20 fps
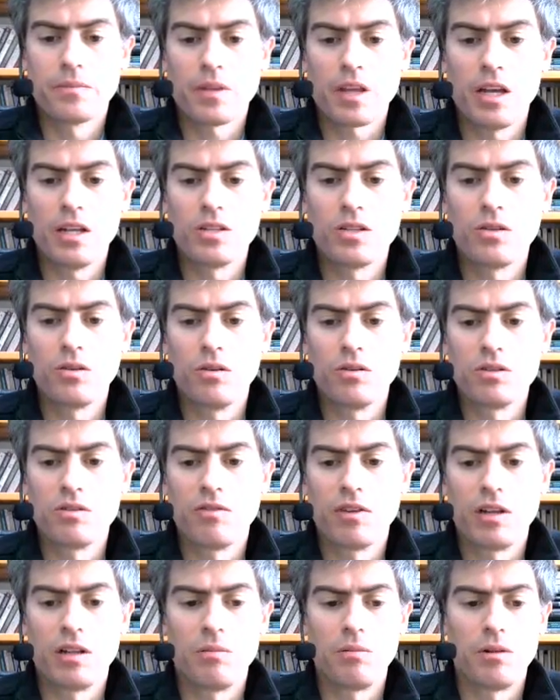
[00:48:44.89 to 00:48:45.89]
and 2 nodes
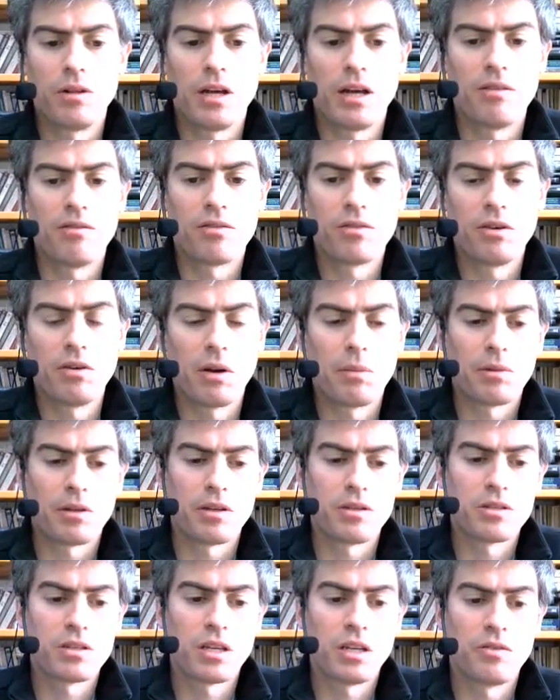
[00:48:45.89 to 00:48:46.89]
available out of 3
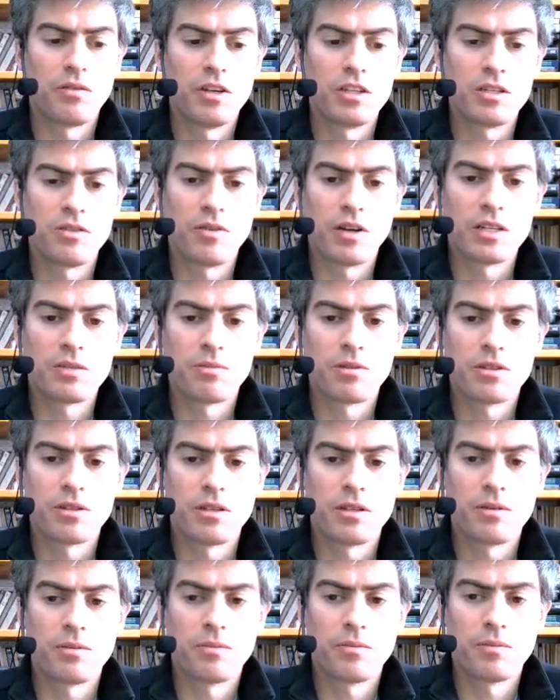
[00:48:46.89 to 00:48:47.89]
replicas, can reads and writes
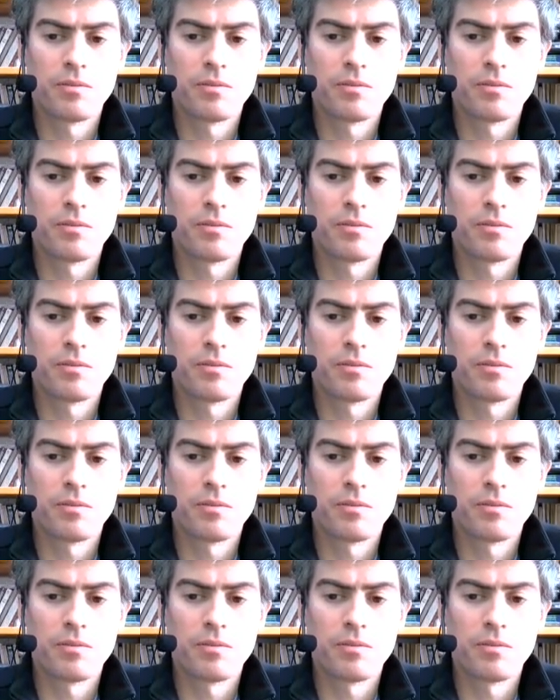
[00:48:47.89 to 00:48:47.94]
proceed?